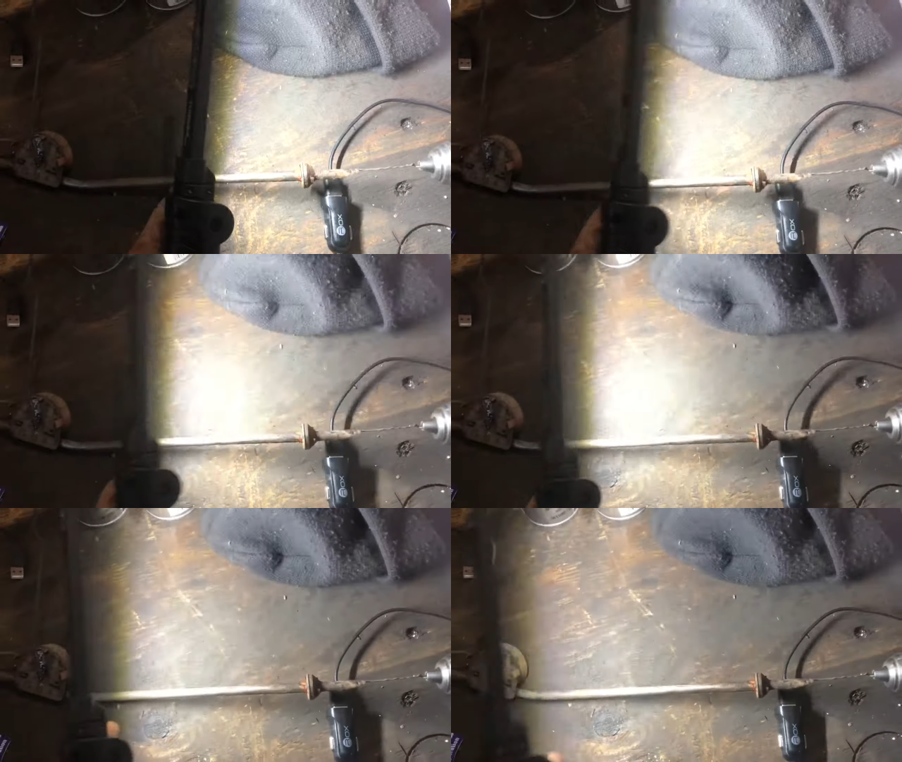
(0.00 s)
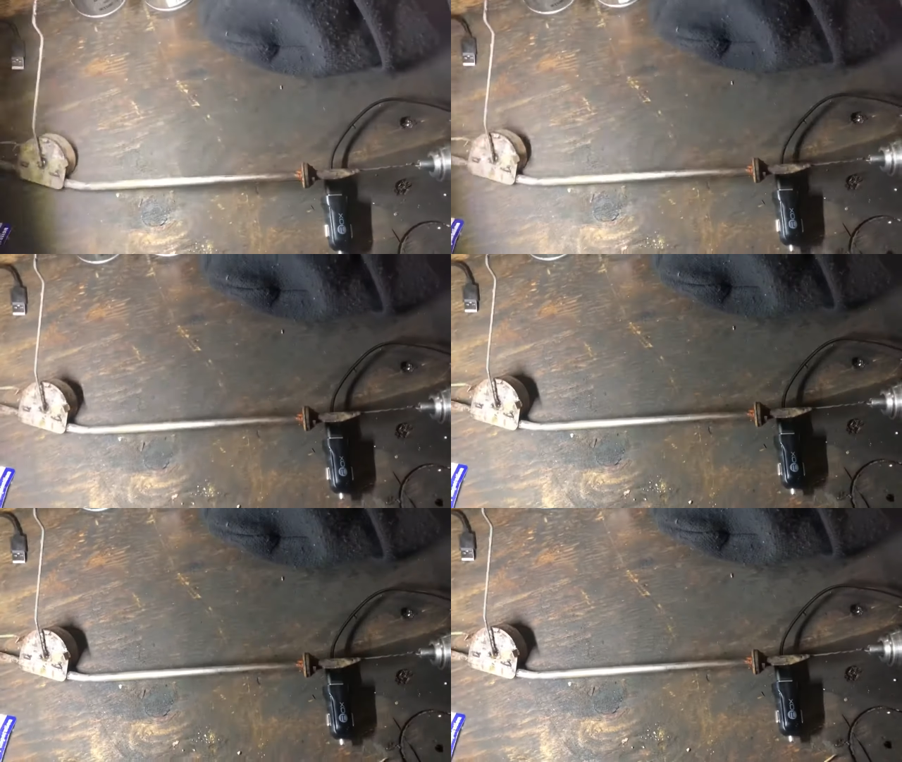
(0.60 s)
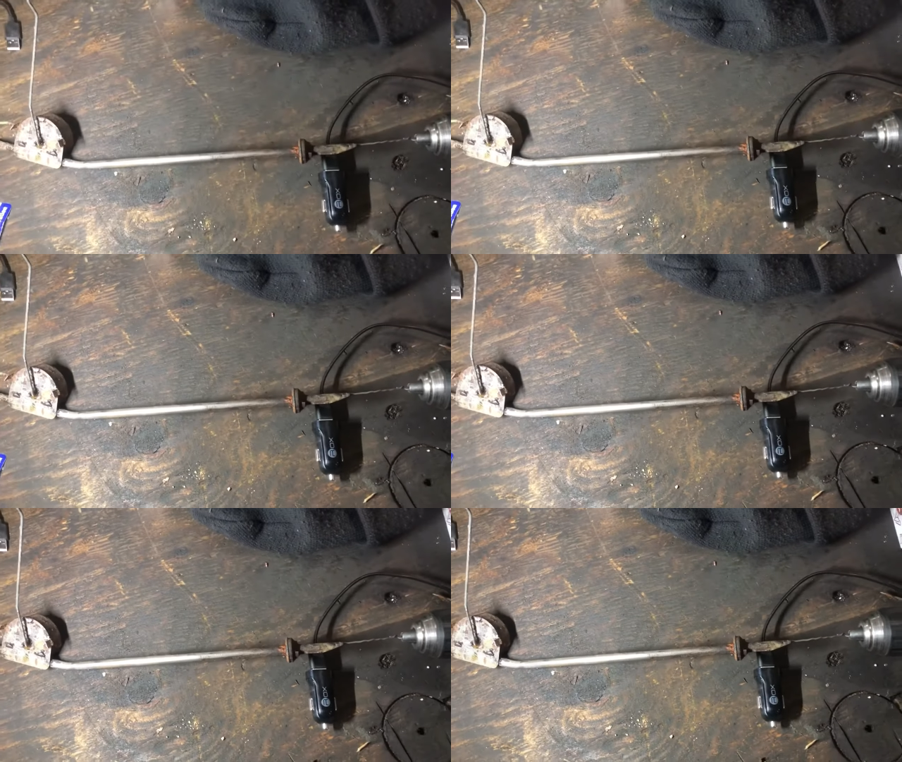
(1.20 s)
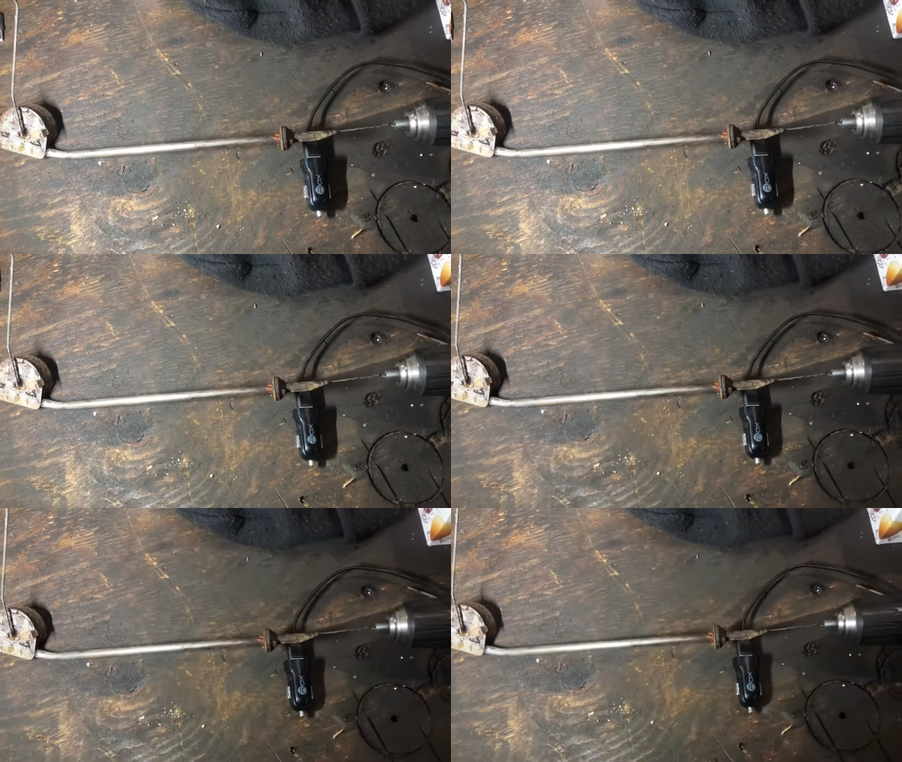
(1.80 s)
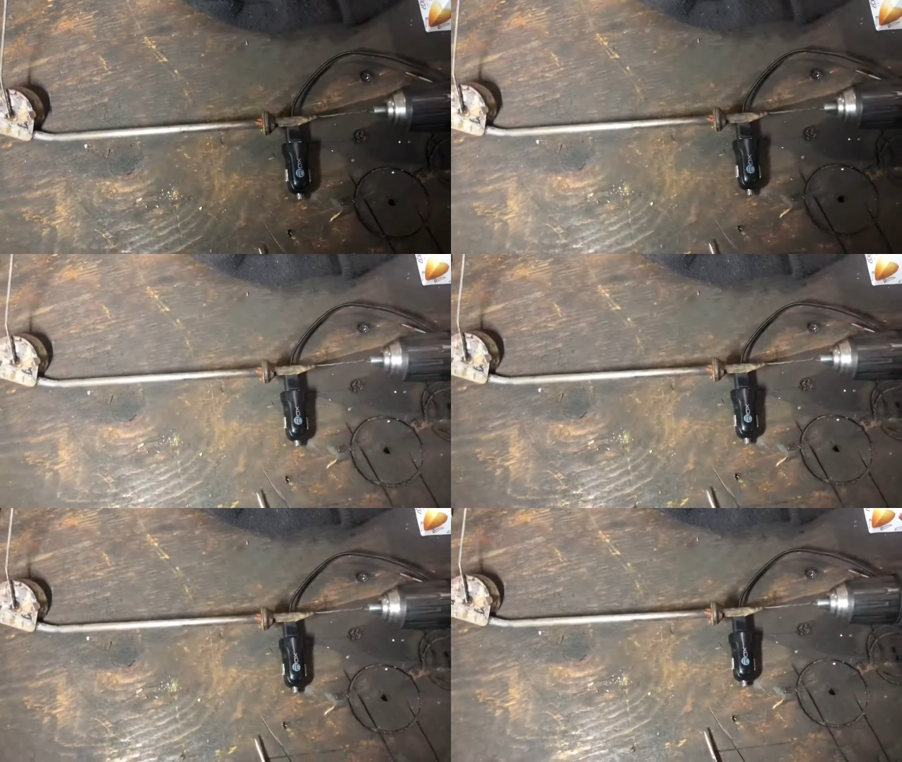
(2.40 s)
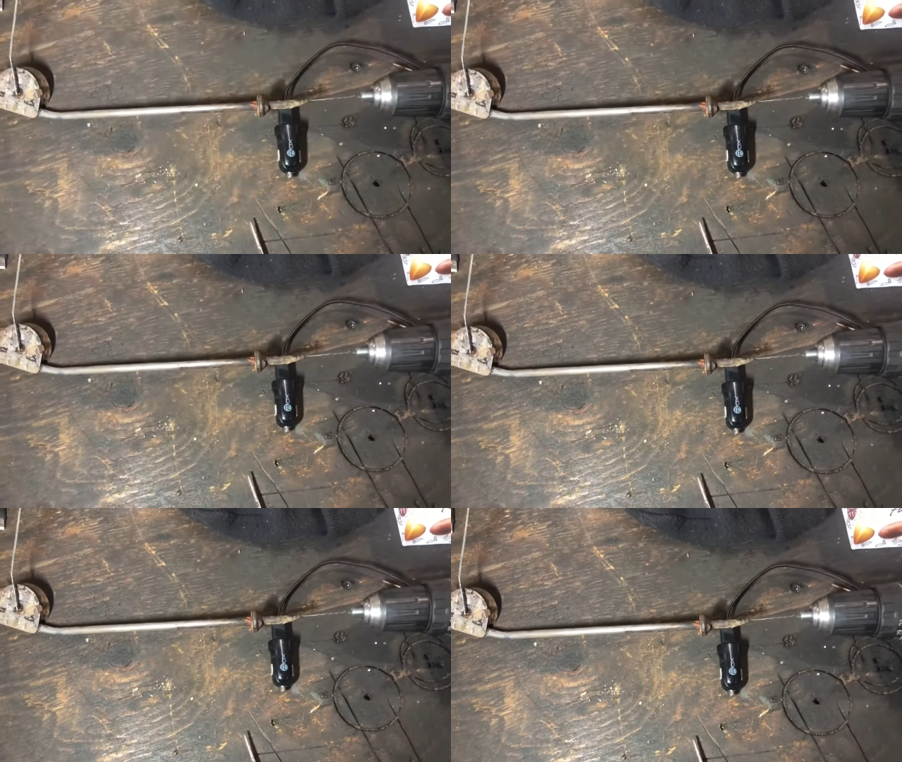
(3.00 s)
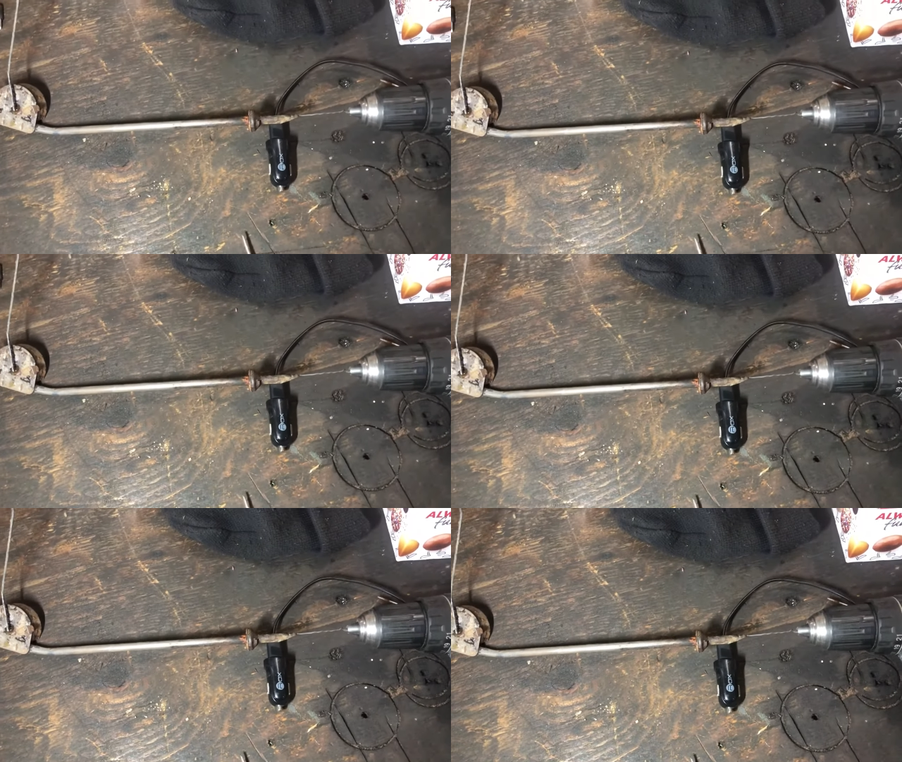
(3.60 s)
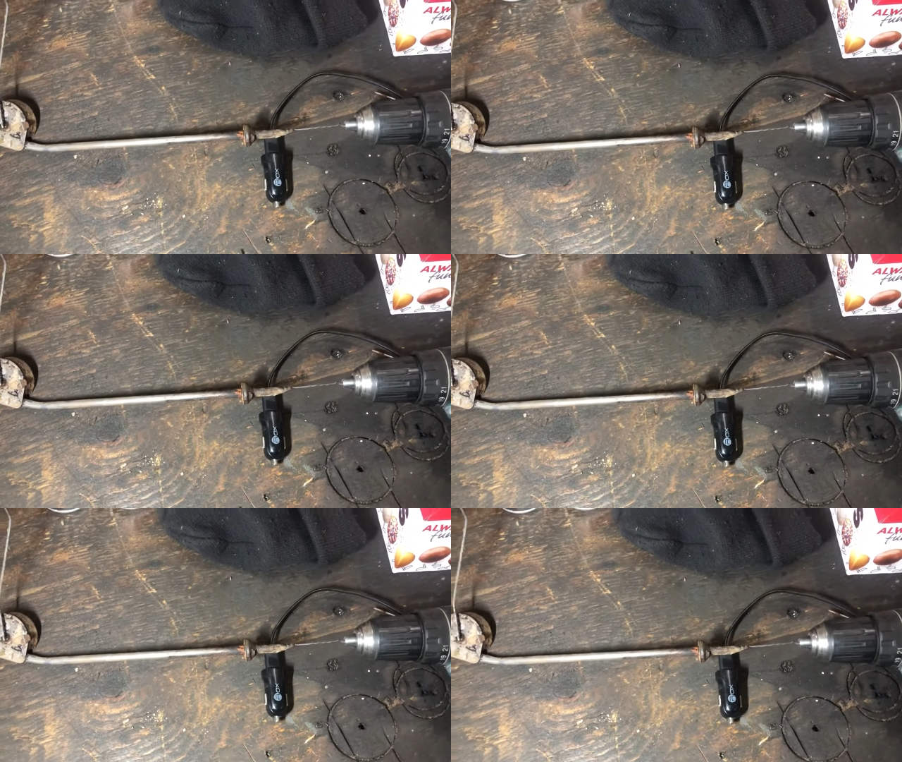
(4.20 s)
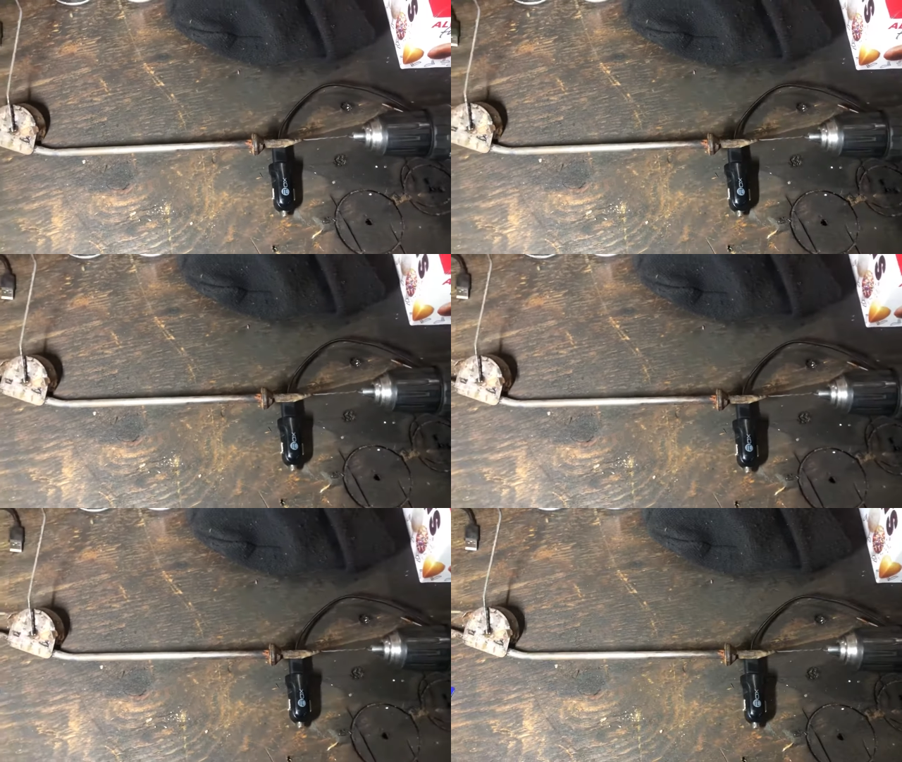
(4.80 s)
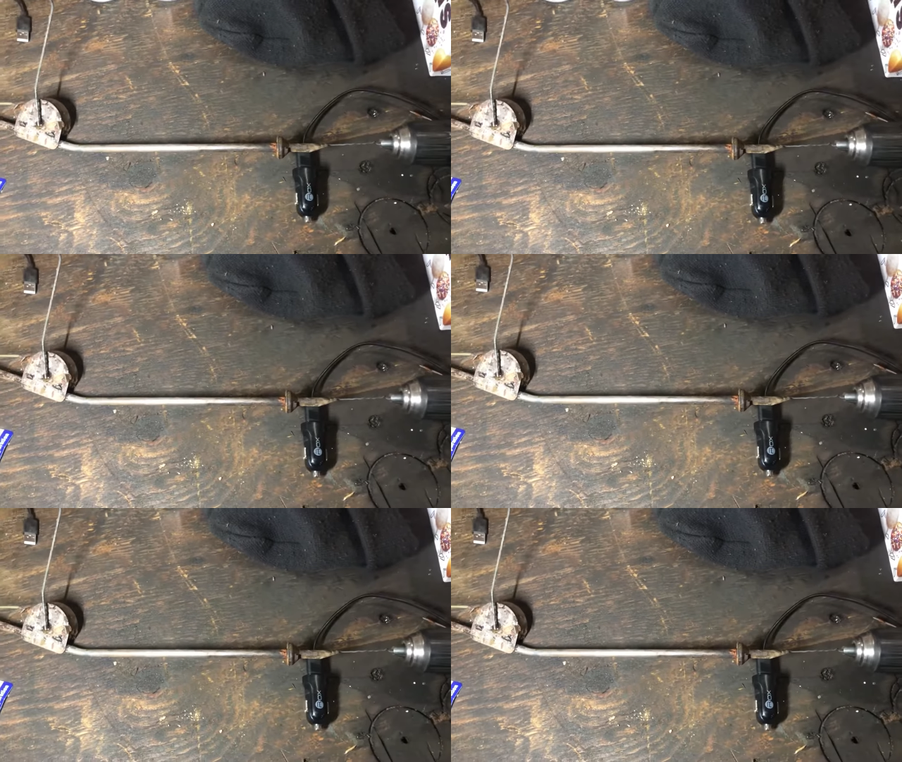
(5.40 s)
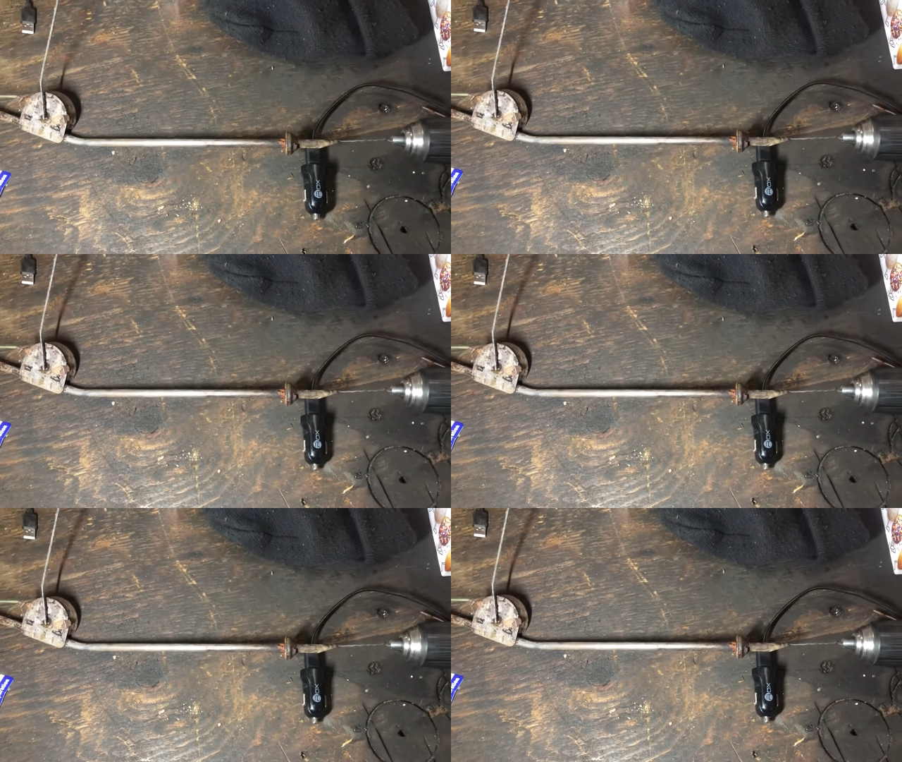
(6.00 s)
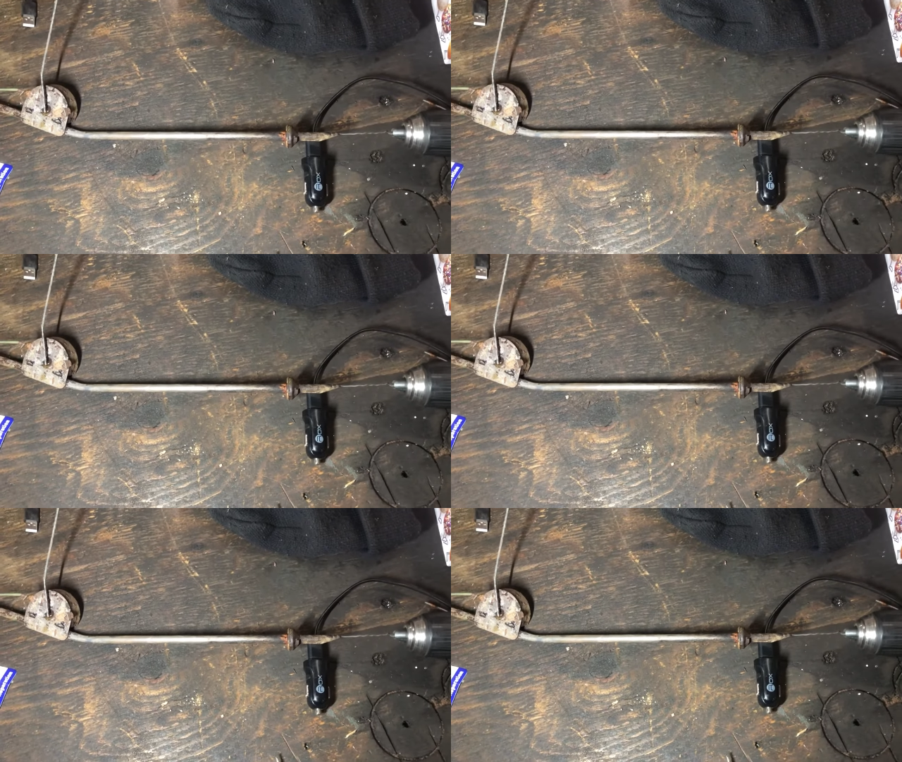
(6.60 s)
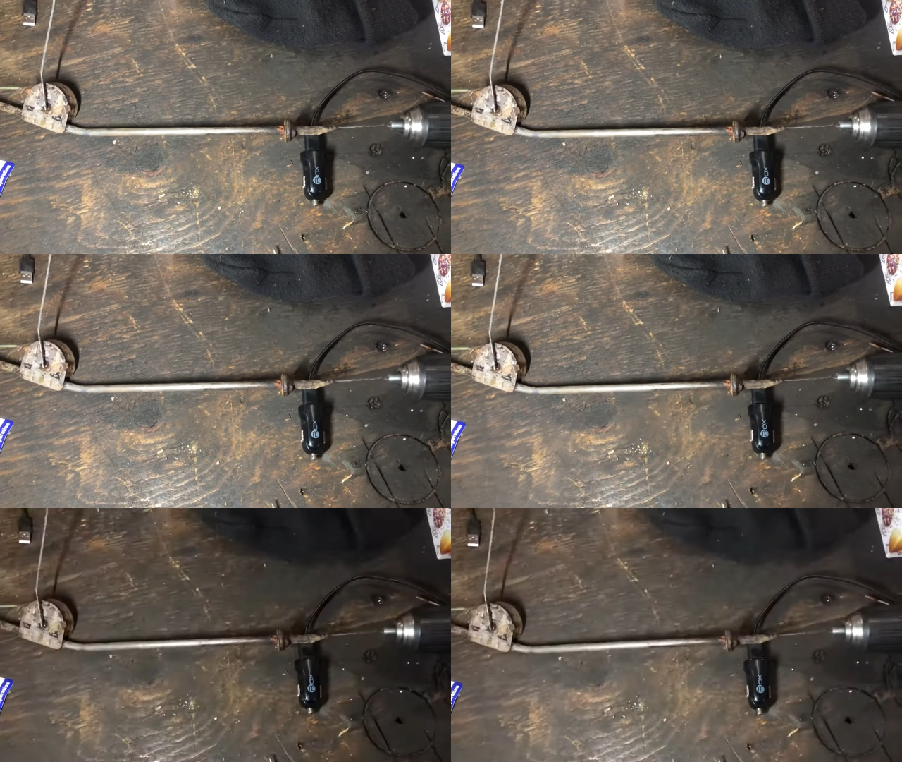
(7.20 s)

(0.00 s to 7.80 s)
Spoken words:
[unreadable: no face in view]